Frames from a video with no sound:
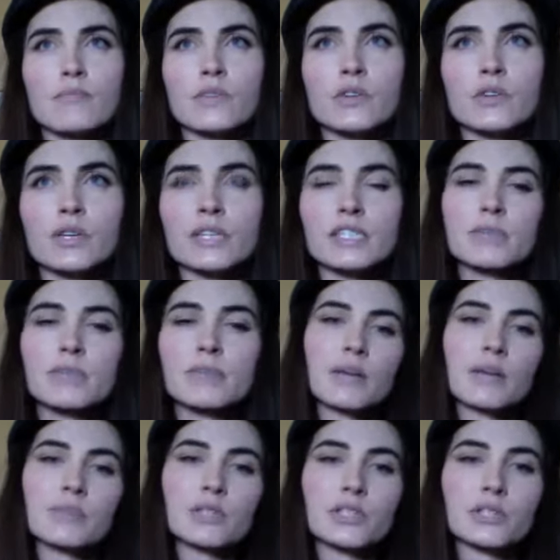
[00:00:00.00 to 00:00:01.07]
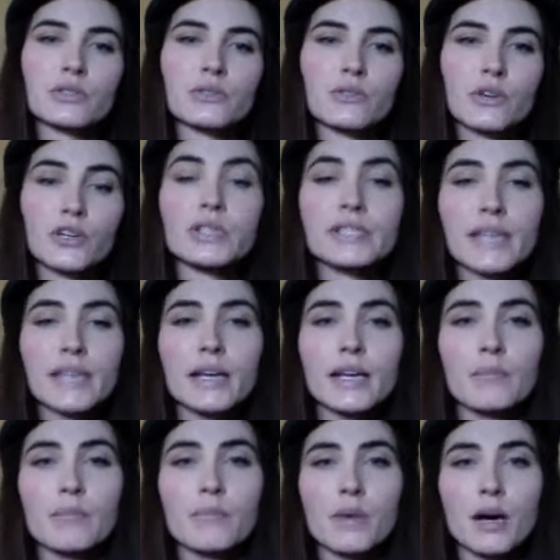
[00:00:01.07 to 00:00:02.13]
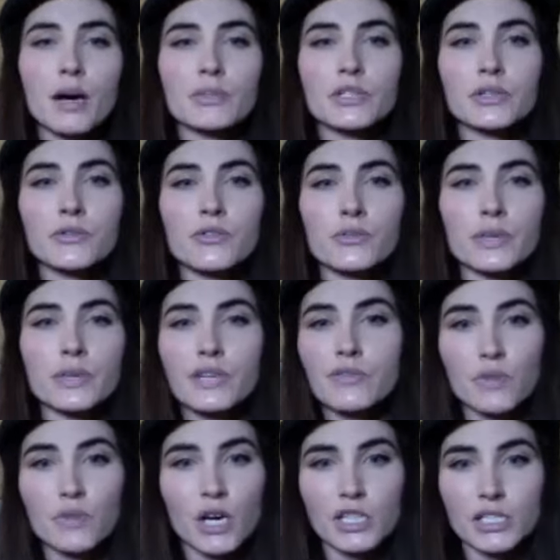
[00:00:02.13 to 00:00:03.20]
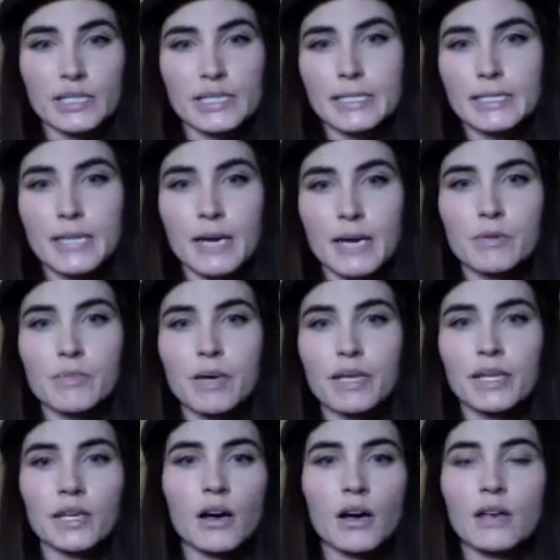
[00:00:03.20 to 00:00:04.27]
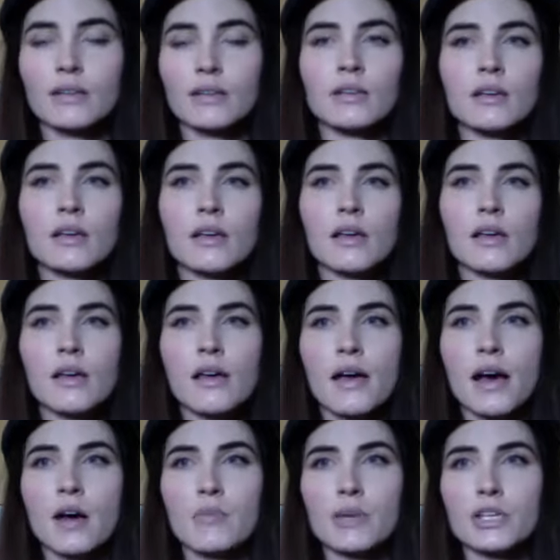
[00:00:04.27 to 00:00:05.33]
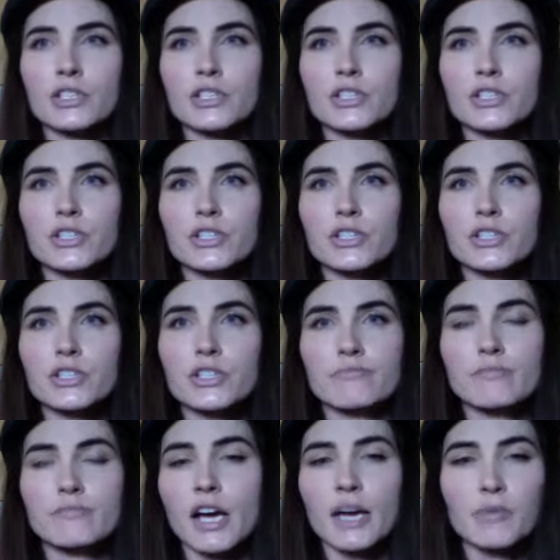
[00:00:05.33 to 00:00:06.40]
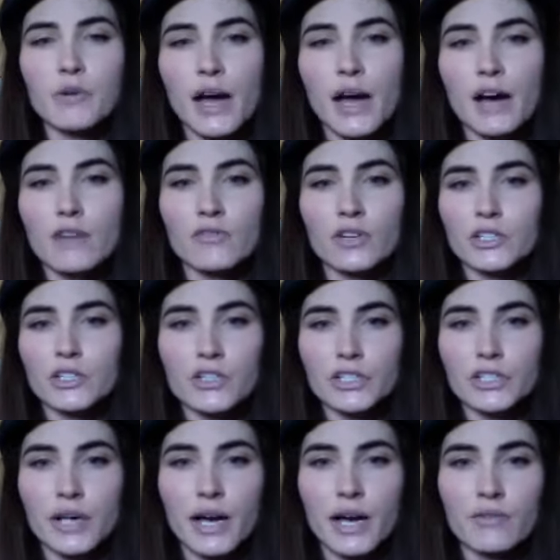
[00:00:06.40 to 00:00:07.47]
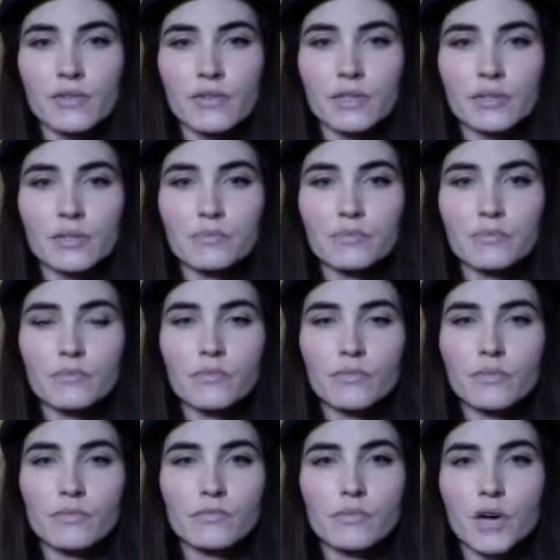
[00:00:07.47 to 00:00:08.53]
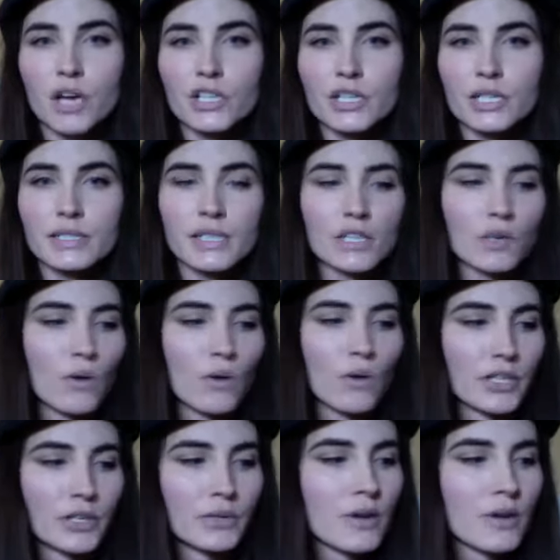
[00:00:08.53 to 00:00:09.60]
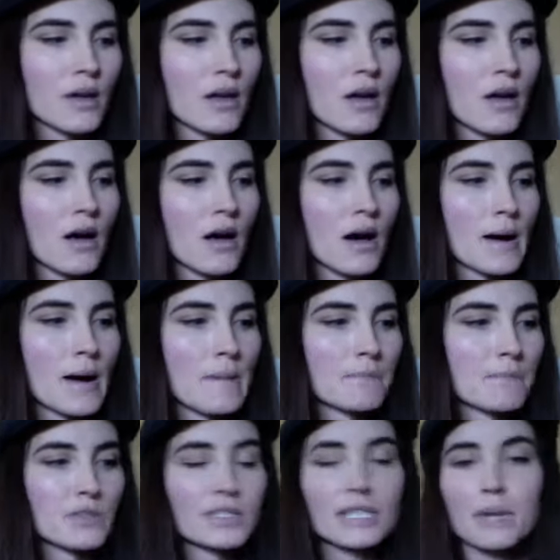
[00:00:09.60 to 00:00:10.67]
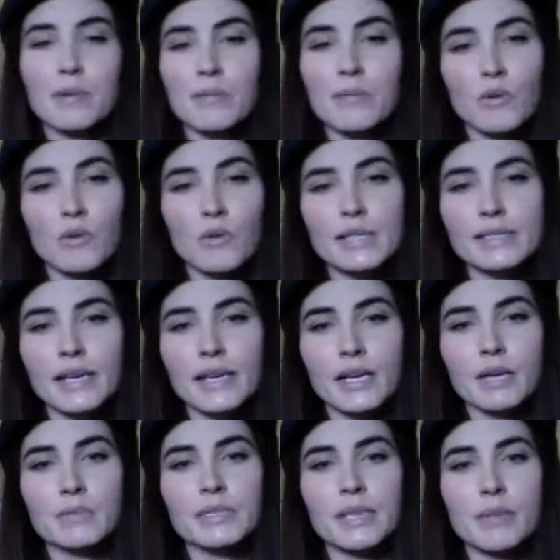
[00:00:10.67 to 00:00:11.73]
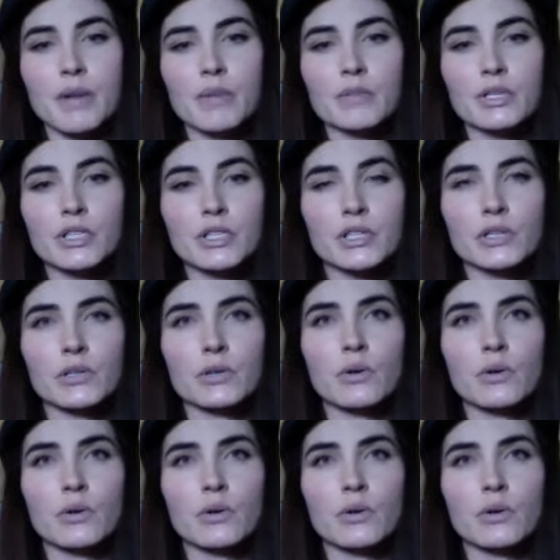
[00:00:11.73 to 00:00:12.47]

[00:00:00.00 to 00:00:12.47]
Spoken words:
submit up to, or you can sign up to 3 different projects at a time, depending on how much time you have or interest you have in the projects that you want to do. So step number 1, sign up. Step number 2,